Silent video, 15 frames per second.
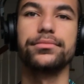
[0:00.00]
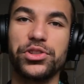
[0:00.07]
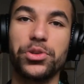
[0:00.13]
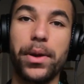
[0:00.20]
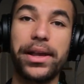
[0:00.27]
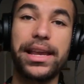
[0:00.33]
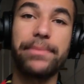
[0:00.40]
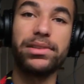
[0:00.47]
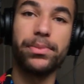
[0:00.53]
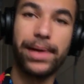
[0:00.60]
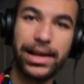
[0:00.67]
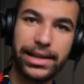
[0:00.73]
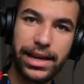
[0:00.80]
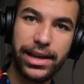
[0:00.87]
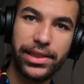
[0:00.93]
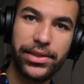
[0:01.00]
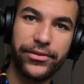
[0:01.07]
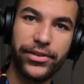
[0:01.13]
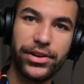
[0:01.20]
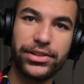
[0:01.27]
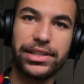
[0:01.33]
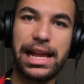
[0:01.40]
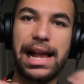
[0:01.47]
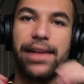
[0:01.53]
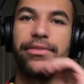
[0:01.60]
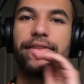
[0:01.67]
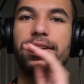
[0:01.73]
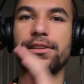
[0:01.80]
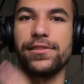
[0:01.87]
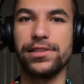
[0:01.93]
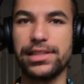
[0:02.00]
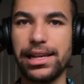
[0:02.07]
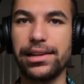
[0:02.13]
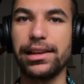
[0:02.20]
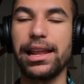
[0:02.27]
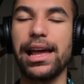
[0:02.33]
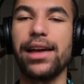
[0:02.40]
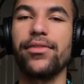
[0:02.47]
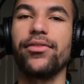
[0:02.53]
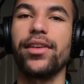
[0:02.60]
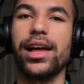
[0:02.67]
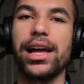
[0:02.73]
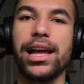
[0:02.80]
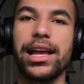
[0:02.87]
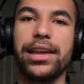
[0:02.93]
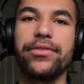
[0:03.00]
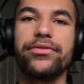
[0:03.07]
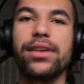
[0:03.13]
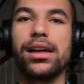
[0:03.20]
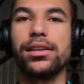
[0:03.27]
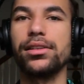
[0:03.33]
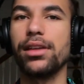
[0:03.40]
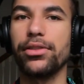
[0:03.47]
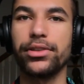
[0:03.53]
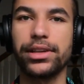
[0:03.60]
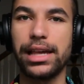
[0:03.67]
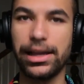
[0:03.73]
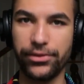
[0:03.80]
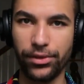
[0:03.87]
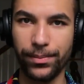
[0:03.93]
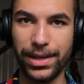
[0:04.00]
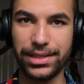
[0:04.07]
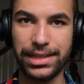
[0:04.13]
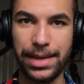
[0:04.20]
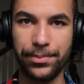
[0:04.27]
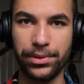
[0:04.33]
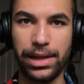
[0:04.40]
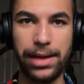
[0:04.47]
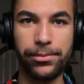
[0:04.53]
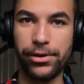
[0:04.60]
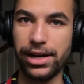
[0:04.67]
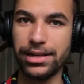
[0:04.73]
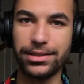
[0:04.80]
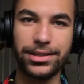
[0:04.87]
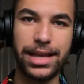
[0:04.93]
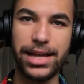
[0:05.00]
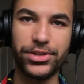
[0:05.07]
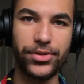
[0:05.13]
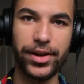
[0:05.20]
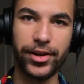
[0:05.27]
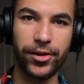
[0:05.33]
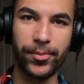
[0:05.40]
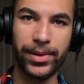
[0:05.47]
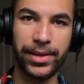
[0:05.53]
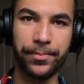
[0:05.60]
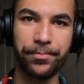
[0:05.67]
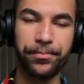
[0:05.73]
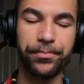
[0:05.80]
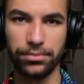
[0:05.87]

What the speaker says: So I kept my kick in the first half, and in the second half, I found another kick from my sample library and saturated a bit.